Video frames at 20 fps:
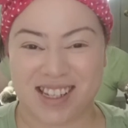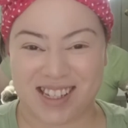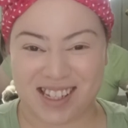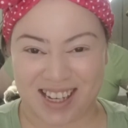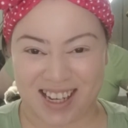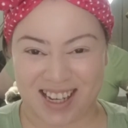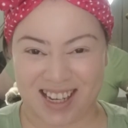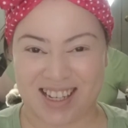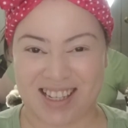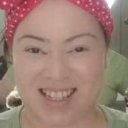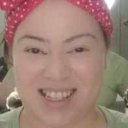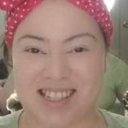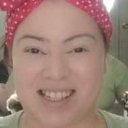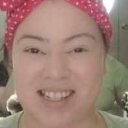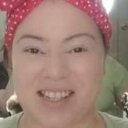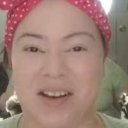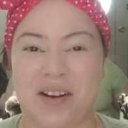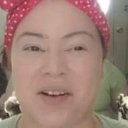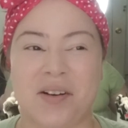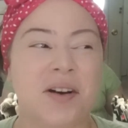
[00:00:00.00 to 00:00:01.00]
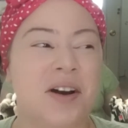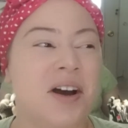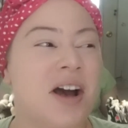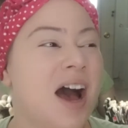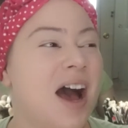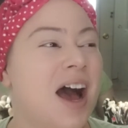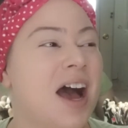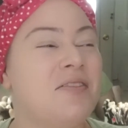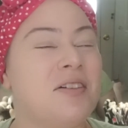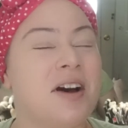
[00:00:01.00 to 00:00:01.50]
So
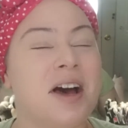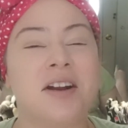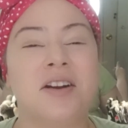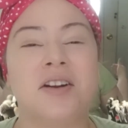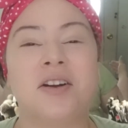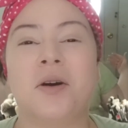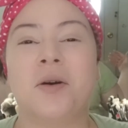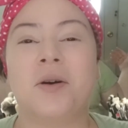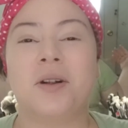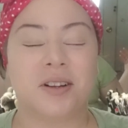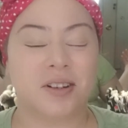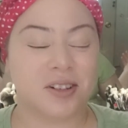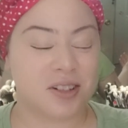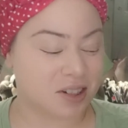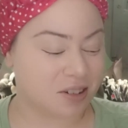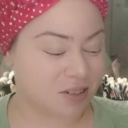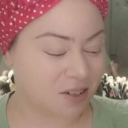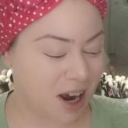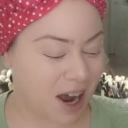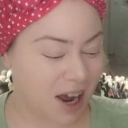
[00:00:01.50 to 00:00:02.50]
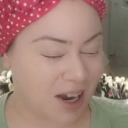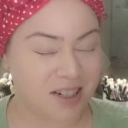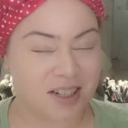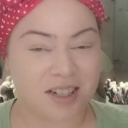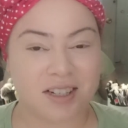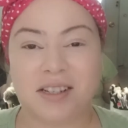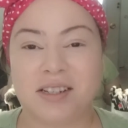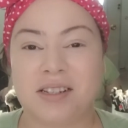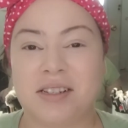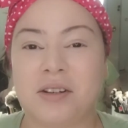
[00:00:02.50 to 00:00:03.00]
I've had no allergic
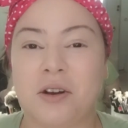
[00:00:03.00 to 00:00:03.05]
reactions,